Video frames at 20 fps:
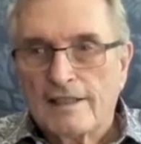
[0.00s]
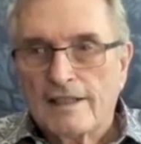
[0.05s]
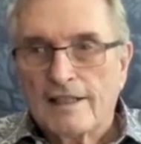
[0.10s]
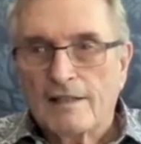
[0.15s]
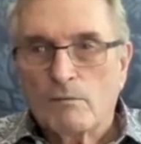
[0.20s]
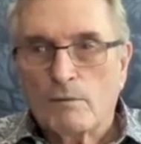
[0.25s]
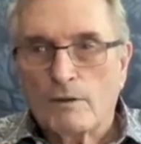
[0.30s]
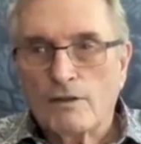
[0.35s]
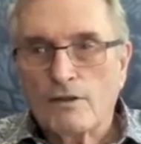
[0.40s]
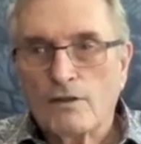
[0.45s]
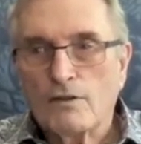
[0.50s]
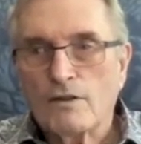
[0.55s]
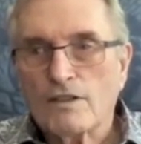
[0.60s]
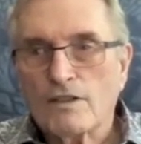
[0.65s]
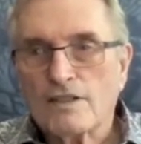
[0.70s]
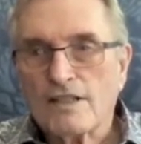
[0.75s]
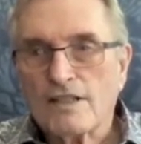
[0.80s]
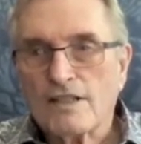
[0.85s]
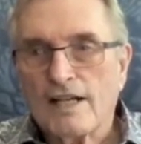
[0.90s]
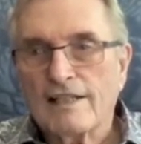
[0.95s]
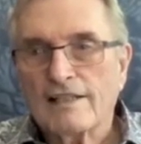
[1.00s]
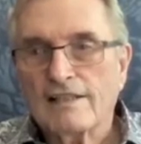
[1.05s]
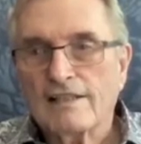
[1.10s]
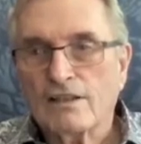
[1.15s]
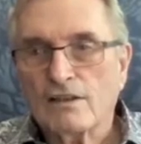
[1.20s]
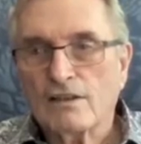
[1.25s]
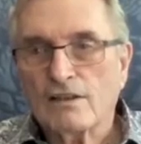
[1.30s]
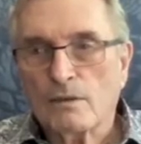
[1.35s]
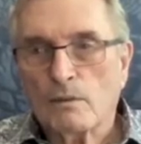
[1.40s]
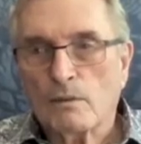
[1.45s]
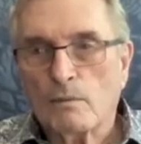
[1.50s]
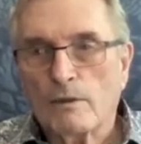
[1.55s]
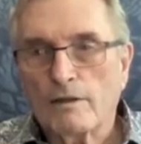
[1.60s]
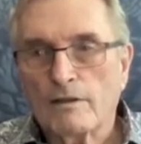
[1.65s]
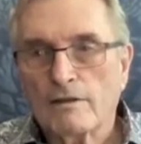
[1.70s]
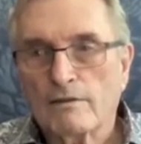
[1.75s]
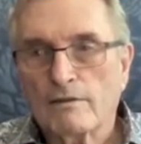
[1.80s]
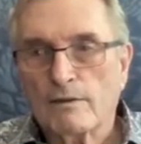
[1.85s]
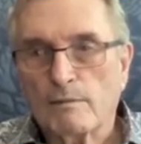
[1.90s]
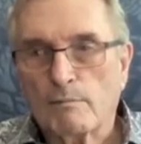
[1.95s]
When you decide that you're a
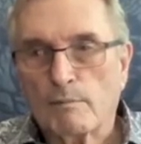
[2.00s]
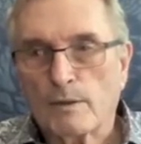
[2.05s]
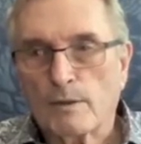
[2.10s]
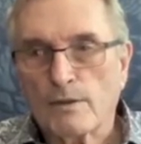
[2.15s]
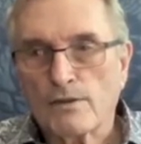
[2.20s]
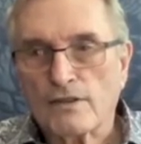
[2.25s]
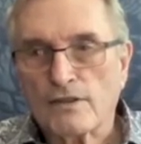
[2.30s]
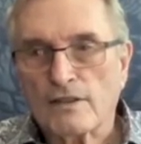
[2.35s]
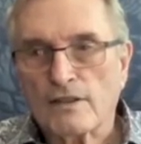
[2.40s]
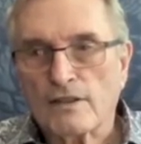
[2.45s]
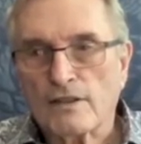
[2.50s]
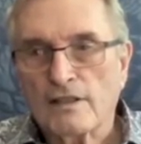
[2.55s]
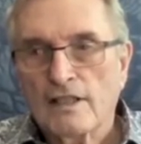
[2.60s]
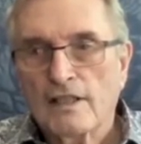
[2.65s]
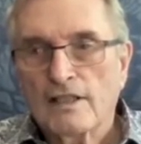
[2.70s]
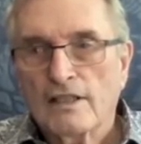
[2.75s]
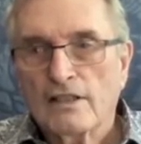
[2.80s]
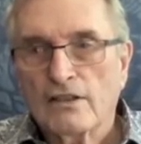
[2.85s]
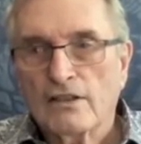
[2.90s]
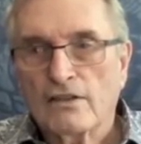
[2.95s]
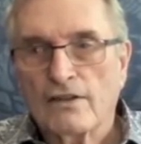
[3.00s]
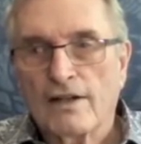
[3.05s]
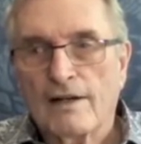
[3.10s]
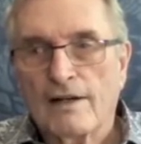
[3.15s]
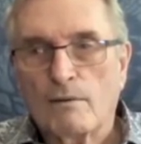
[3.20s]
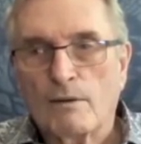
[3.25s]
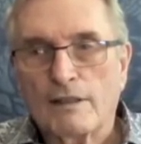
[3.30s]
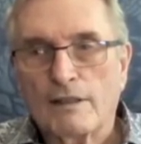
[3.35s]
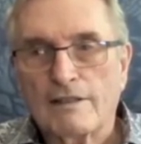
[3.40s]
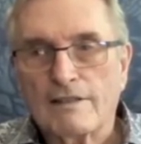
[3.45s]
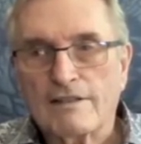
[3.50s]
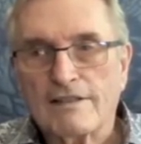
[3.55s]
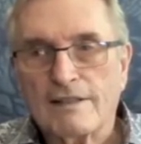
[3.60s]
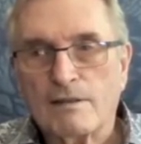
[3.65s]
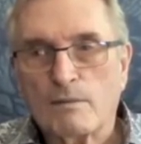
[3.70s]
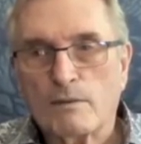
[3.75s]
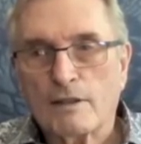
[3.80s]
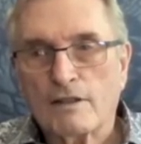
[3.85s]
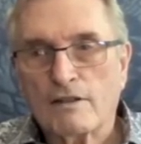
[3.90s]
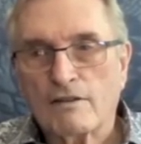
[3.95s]
wonderful person, you're not willing to see
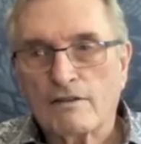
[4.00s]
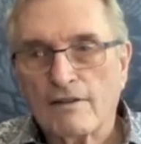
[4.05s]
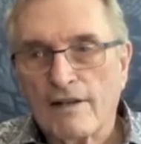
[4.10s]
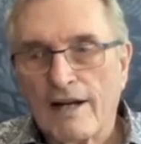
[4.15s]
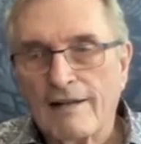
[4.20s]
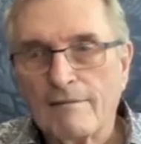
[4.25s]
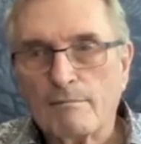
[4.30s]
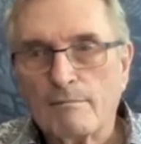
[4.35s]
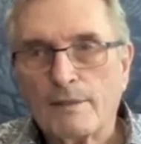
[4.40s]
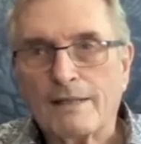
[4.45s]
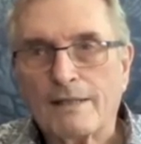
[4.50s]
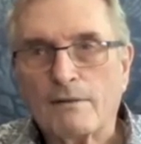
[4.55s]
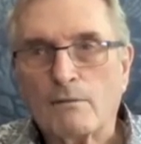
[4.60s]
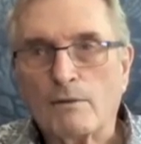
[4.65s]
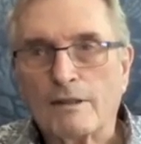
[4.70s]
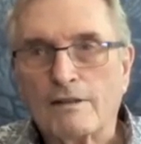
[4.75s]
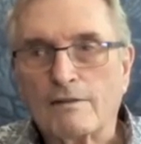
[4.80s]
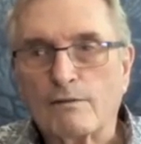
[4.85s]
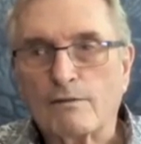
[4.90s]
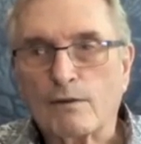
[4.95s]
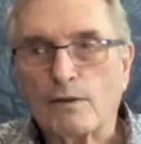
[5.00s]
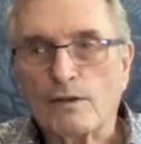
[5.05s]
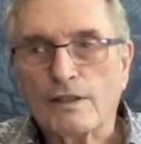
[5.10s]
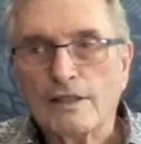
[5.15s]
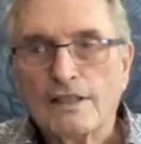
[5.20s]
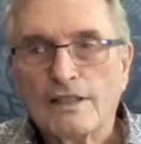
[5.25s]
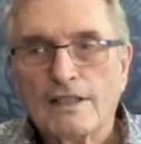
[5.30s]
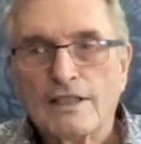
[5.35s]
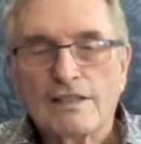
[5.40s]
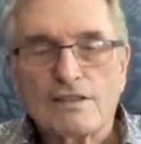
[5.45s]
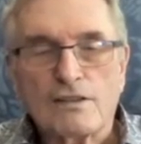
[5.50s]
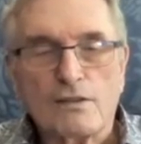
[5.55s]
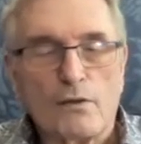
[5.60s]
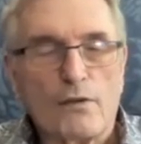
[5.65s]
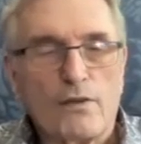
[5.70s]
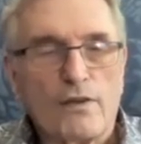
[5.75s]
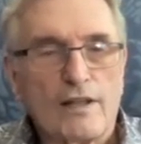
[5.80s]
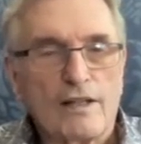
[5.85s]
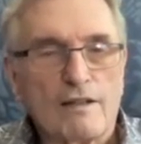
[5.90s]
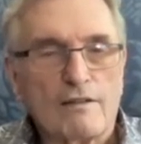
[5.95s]
where you're not being wonderful. So
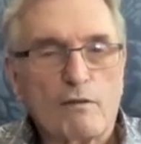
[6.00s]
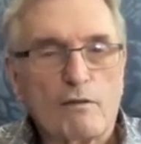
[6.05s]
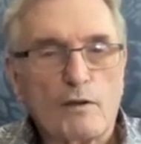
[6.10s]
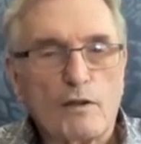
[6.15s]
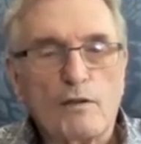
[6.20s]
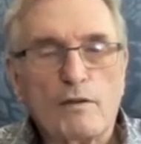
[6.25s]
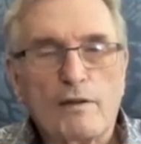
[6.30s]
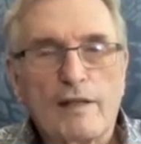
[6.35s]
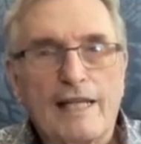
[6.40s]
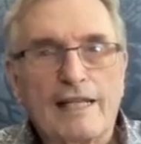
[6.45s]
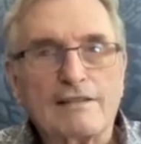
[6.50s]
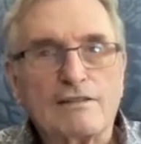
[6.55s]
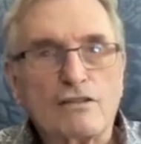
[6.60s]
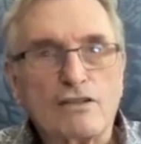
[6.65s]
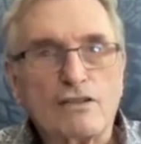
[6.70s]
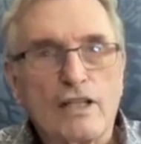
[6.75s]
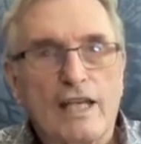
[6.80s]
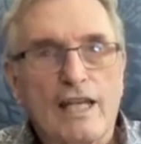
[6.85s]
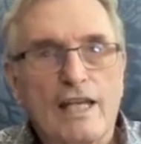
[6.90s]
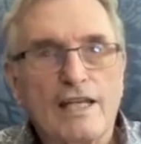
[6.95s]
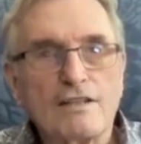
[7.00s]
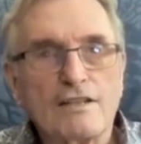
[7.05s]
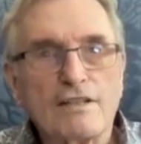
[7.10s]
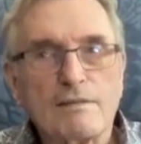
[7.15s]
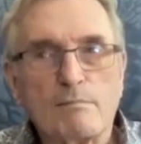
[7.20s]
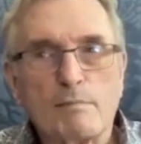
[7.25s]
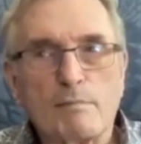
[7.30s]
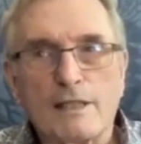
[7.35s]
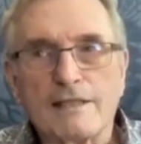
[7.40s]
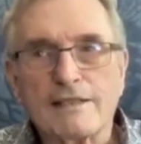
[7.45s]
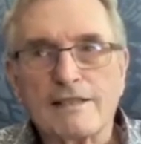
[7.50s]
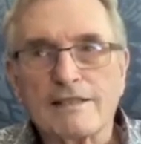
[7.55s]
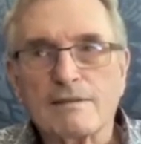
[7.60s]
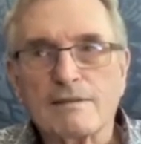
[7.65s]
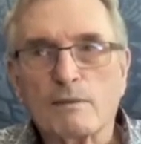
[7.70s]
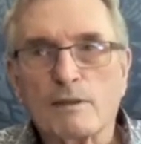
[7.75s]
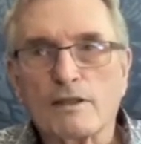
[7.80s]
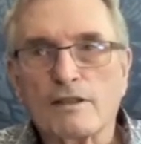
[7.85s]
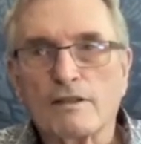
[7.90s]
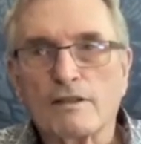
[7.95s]
therefore, you can't change the places
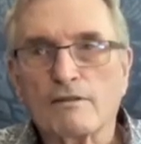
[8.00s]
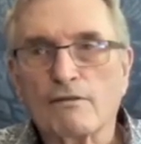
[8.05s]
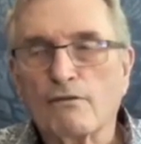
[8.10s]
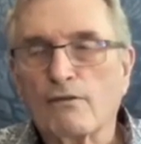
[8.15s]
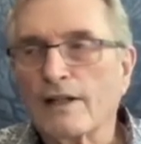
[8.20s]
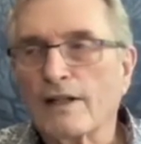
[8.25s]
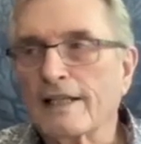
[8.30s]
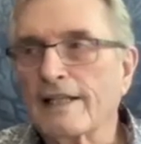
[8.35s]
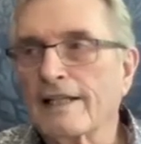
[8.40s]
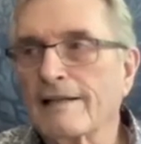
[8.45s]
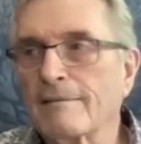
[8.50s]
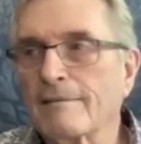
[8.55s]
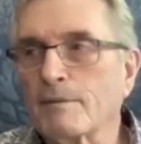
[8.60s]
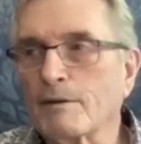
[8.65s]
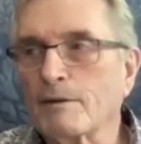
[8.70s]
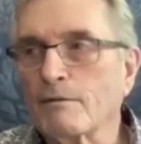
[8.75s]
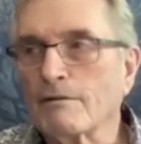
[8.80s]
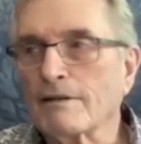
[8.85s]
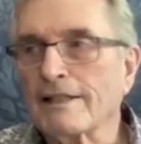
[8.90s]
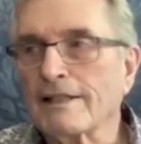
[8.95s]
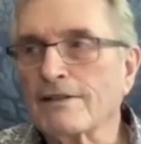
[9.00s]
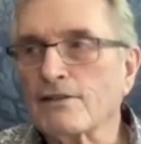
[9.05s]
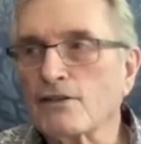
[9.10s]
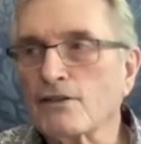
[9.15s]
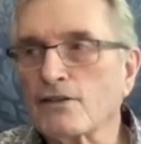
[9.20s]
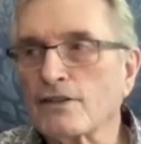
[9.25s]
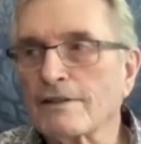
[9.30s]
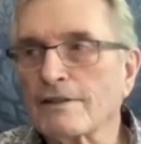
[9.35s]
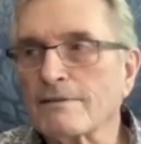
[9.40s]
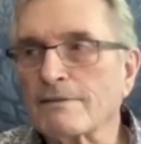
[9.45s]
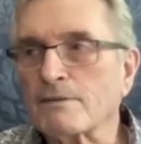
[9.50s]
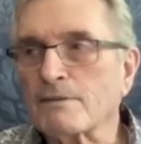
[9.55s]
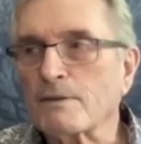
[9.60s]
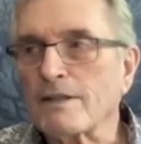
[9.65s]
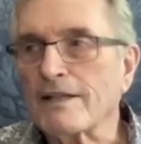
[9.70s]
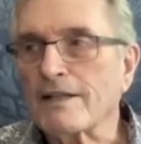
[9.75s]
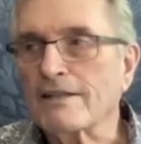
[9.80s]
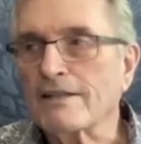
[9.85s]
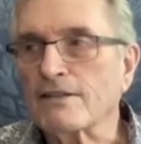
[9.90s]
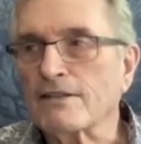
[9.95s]
where you're fucking up your relationships
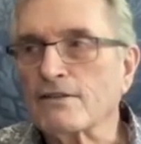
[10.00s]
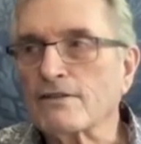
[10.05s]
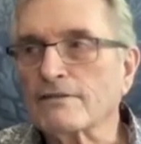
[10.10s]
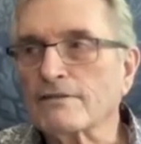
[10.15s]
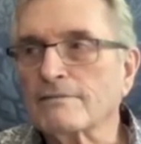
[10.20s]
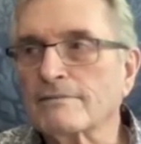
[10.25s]
with others.